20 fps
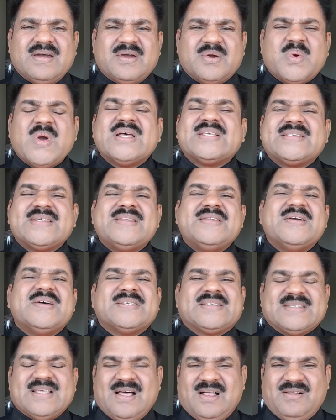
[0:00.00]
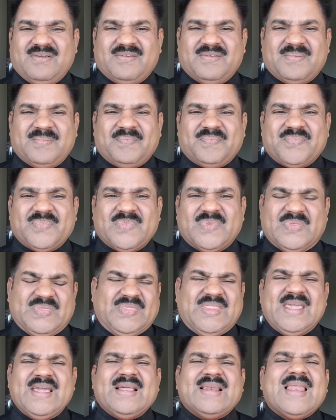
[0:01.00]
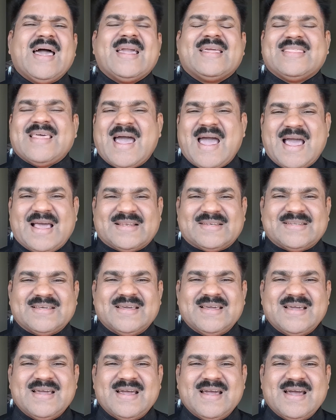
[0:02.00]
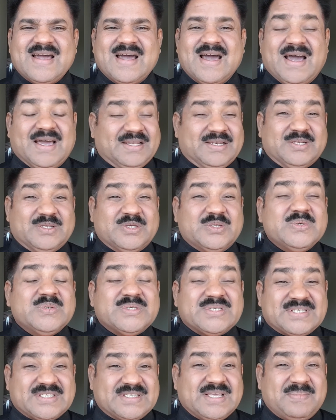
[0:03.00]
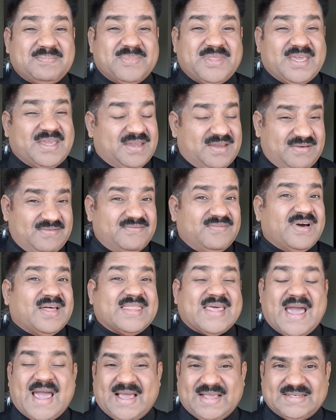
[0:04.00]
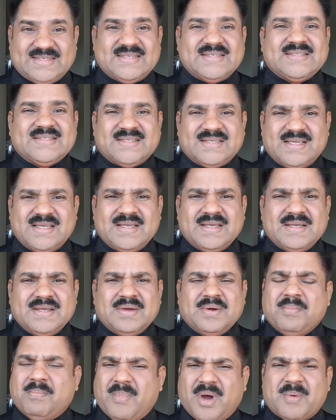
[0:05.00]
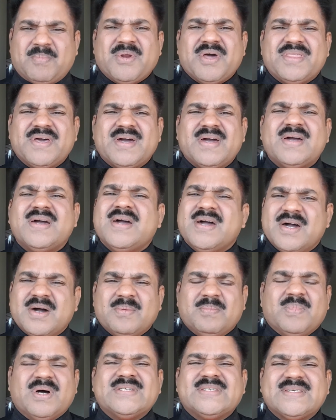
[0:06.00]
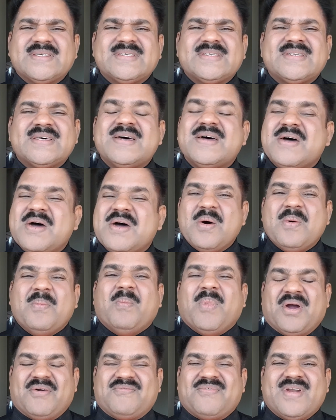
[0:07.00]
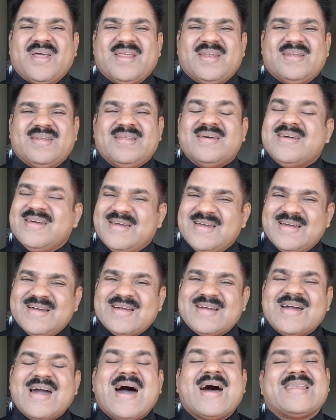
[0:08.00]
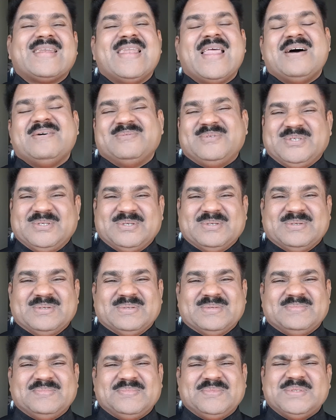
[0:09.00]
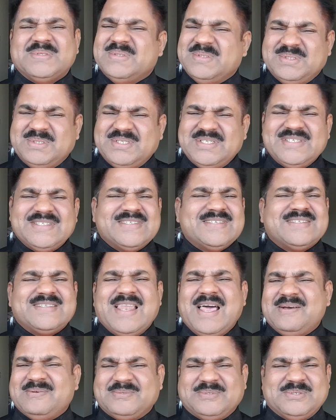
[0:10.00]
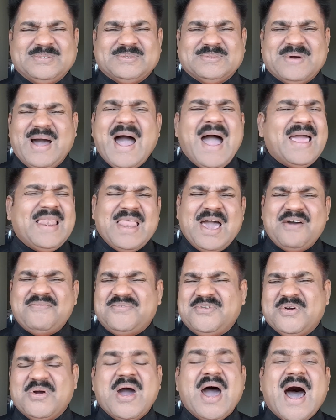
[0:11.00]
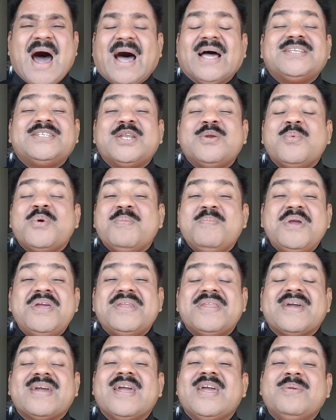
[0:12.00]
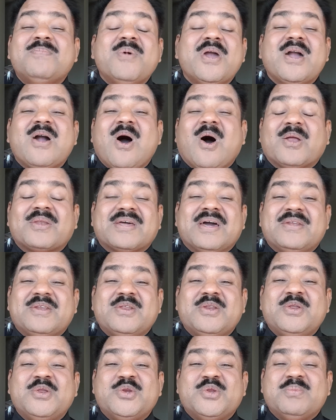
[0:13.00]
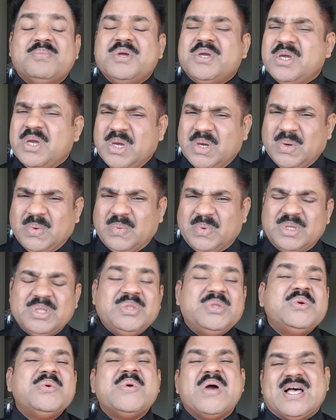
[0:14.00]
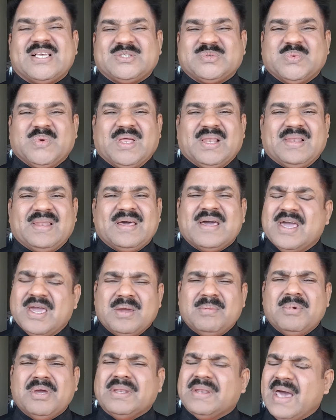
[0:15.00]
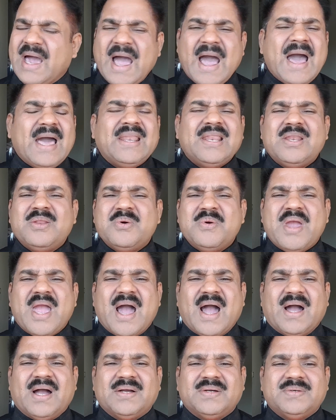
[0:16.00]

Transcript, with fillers: Question yourself. Think like that and do something for that. My brother, my sister, my friend, God loves you. Jesus loves you. I love you. Until we meet again, may God continue to be with you as well. Amen. Hallelujah.